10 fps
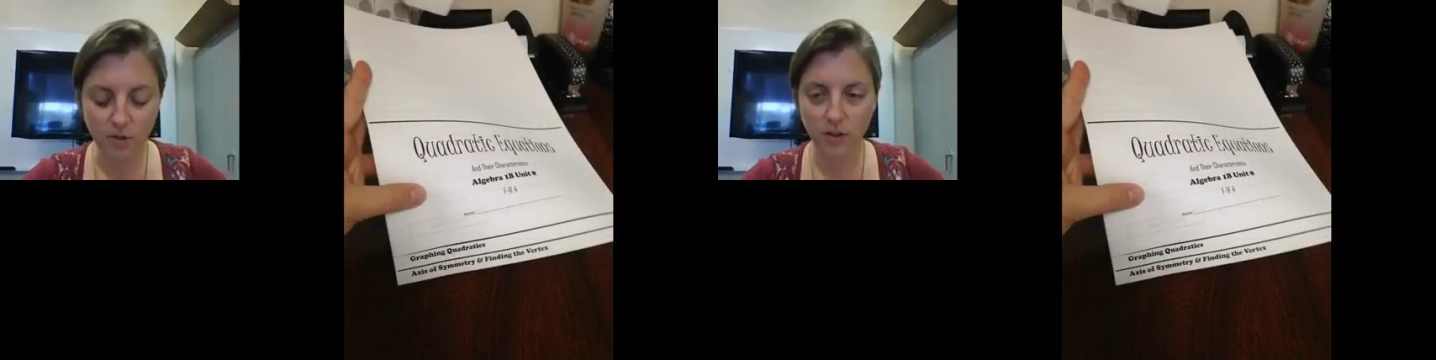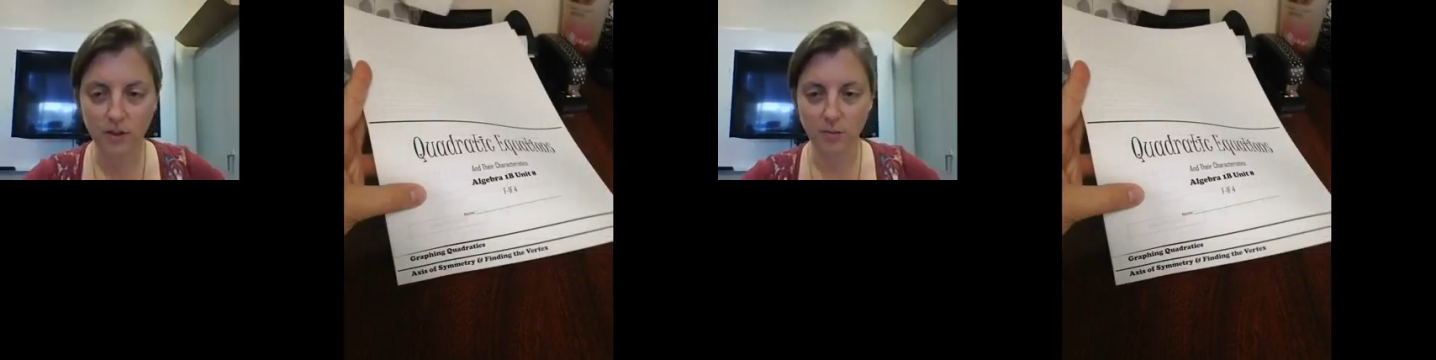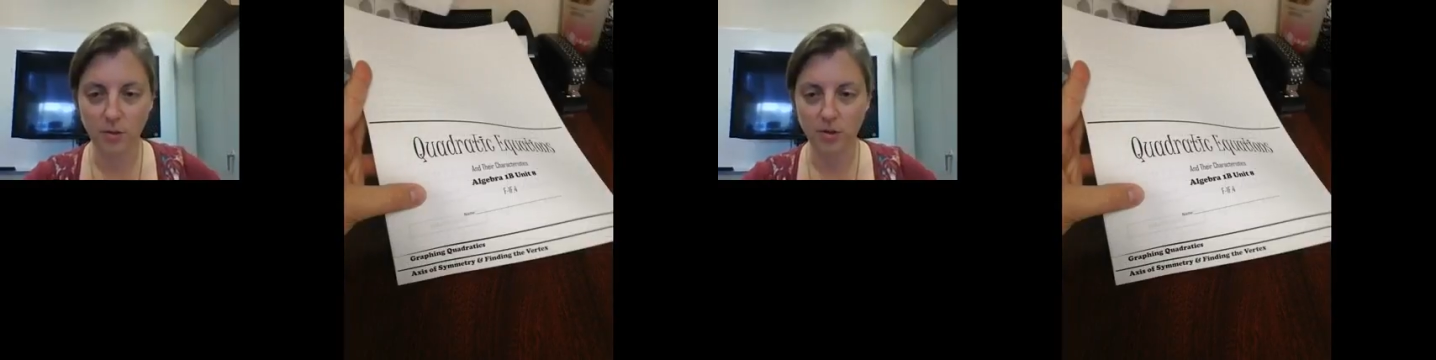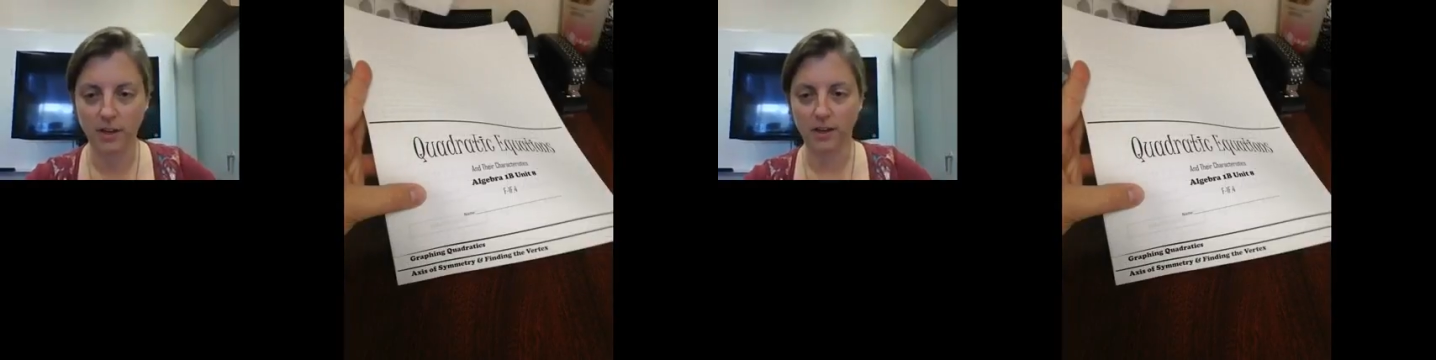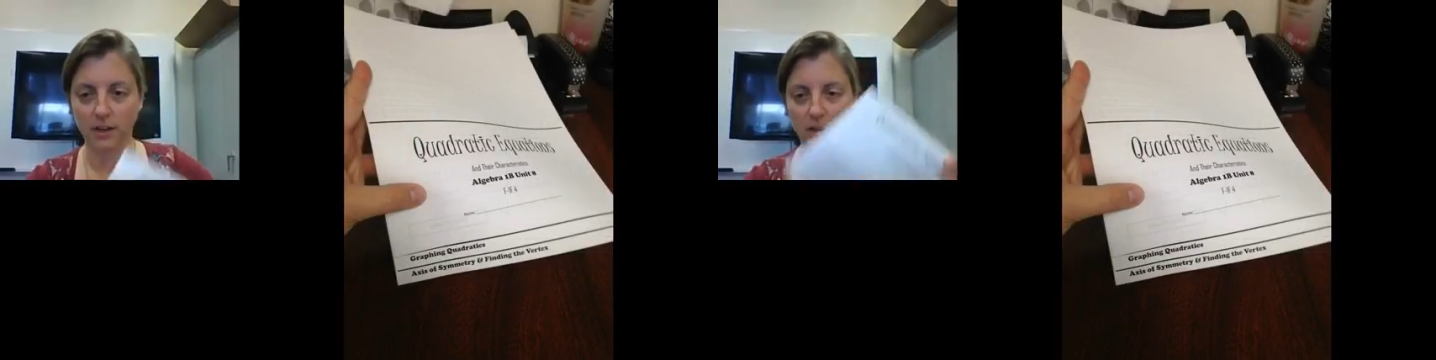and you'll end up
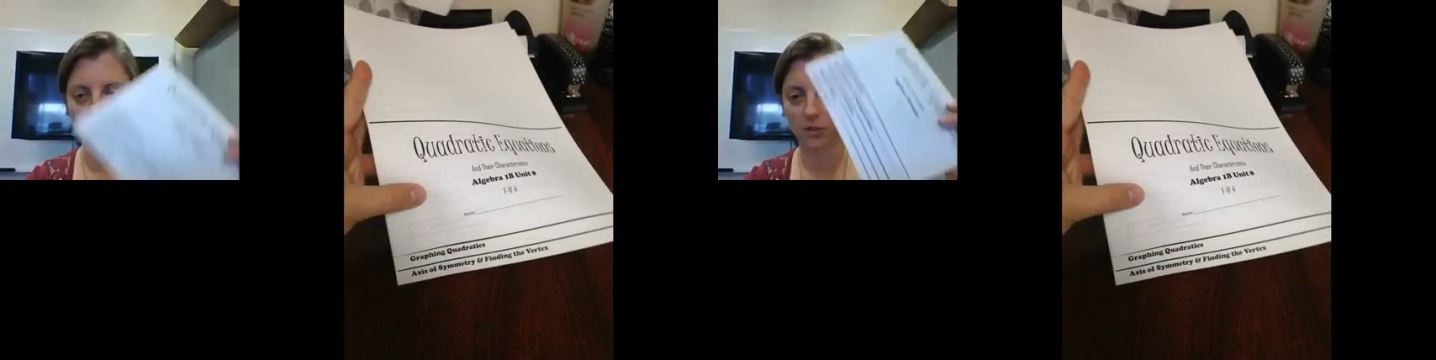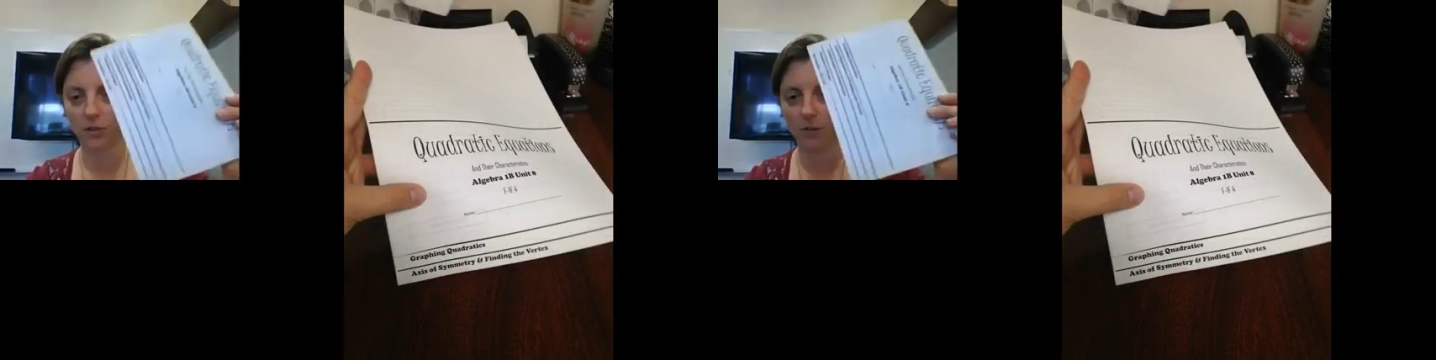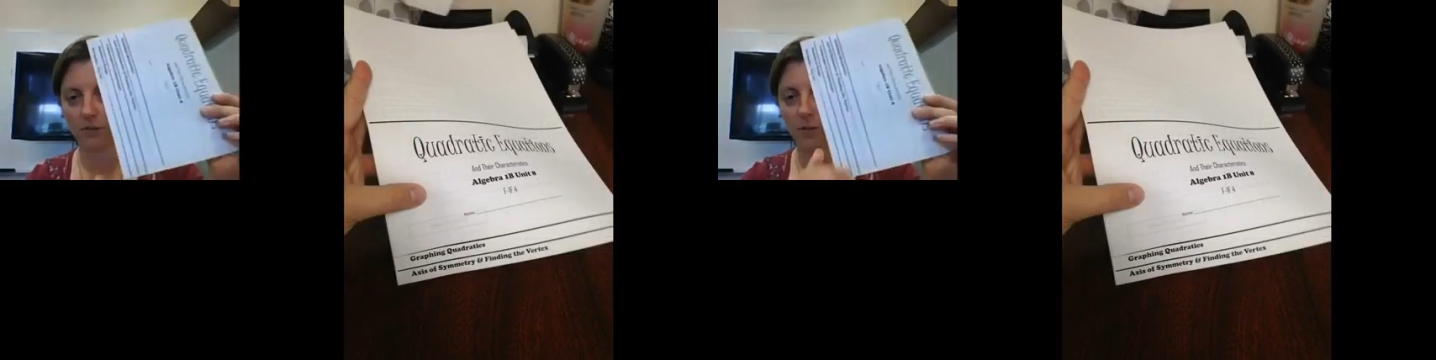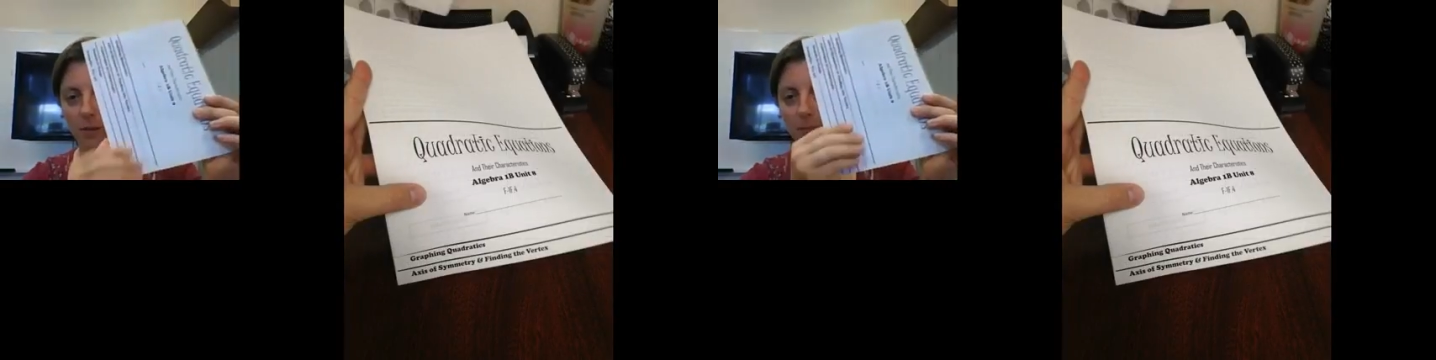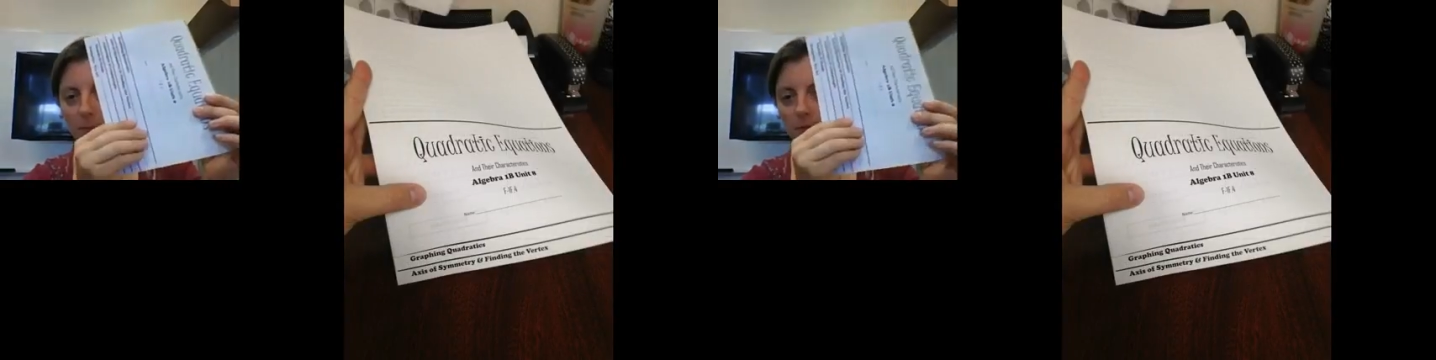creating a cute little
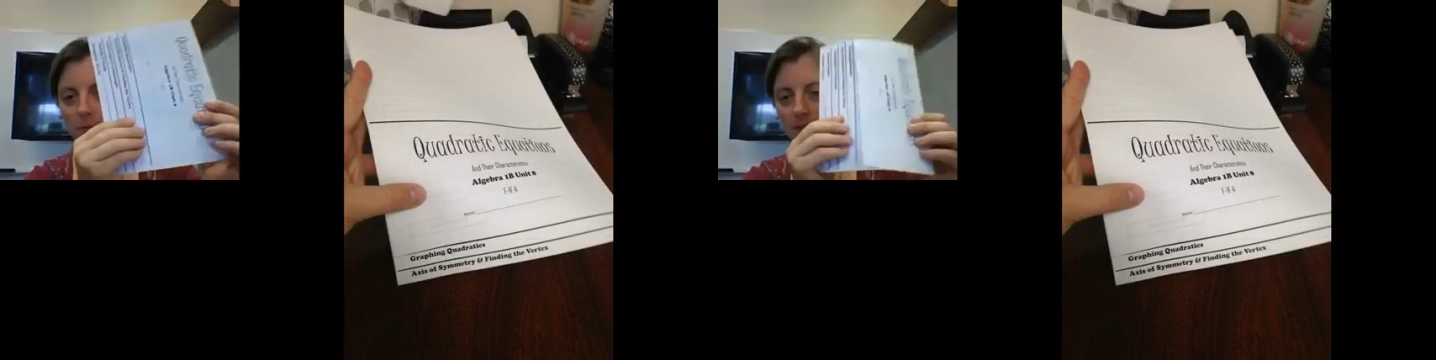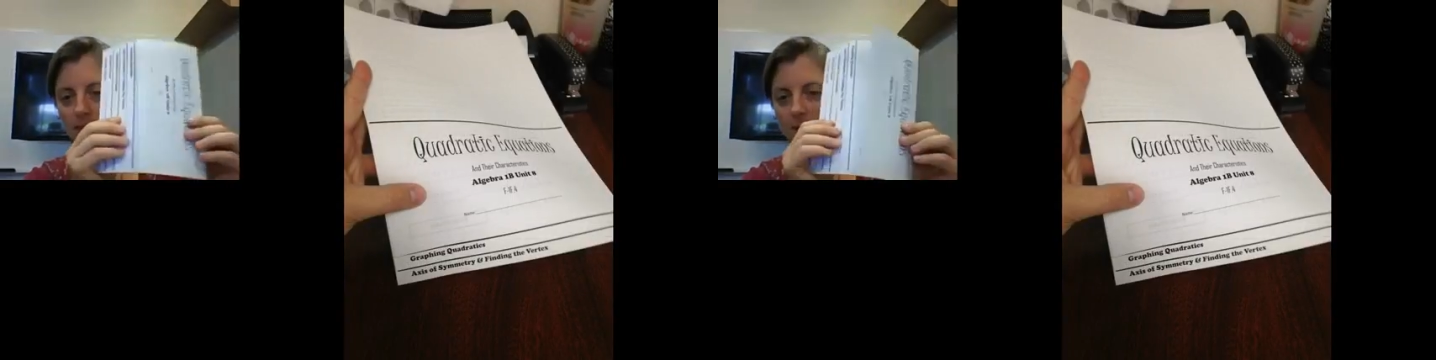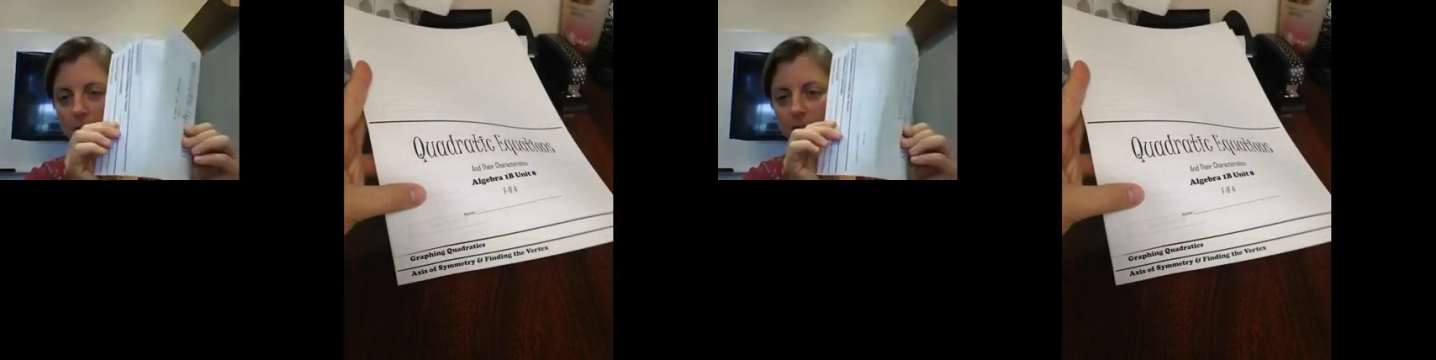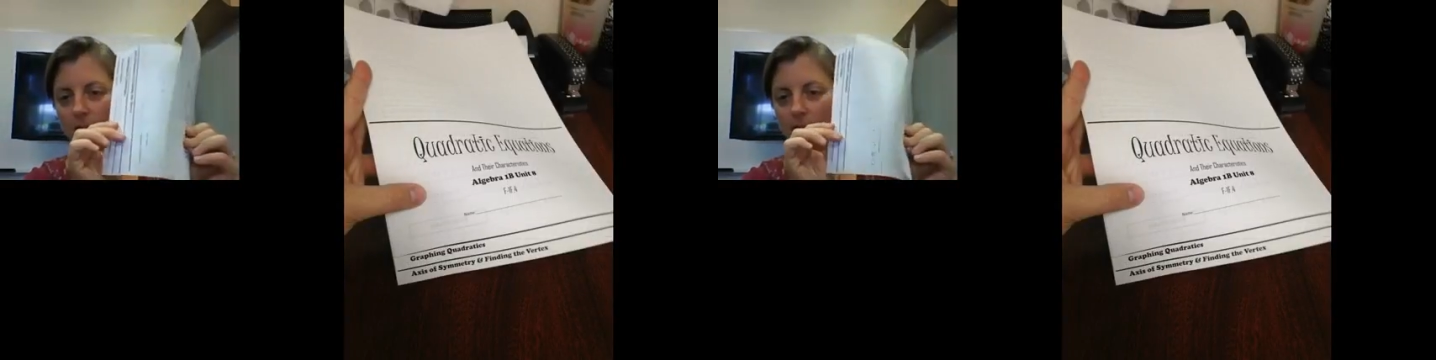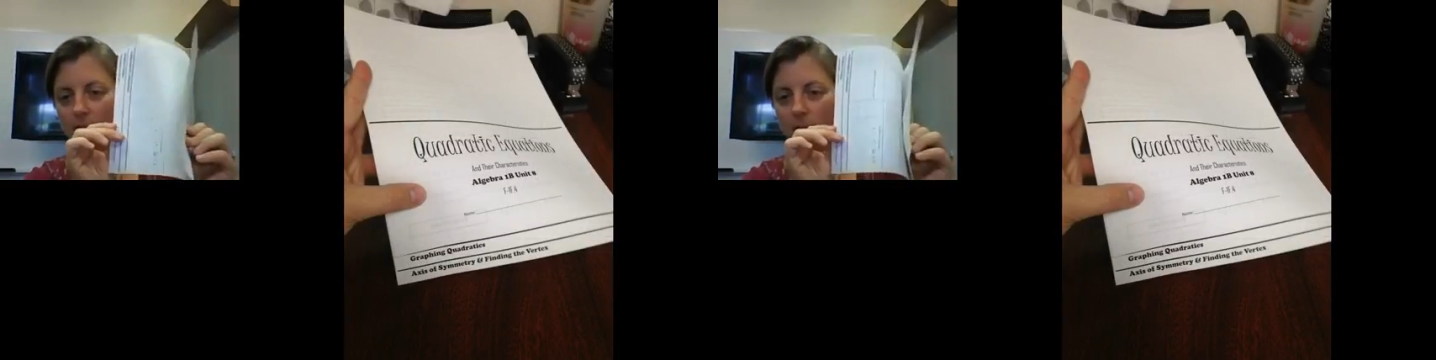flipbook like
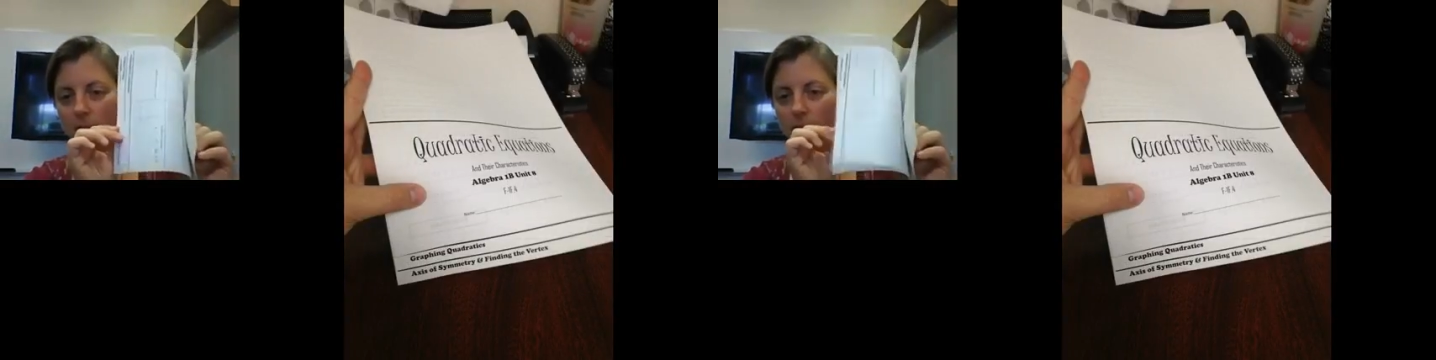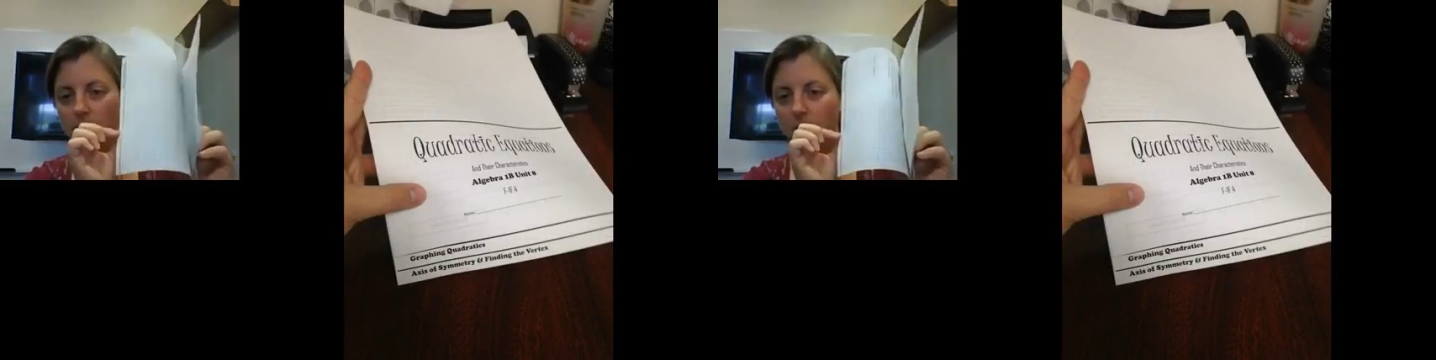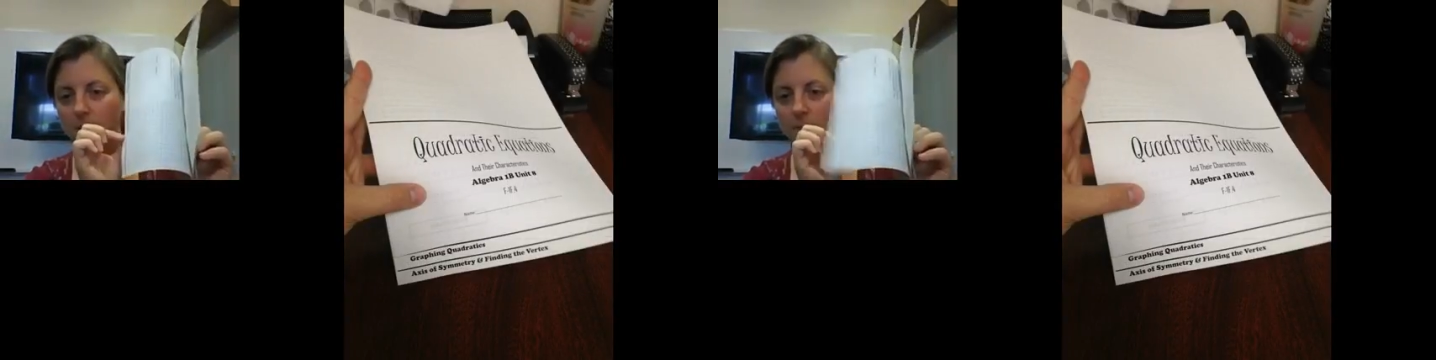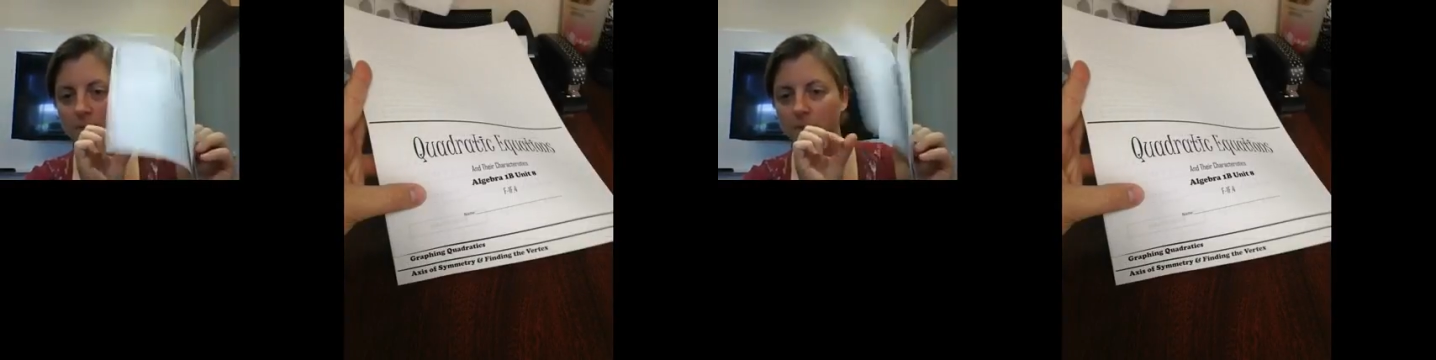this. Okay.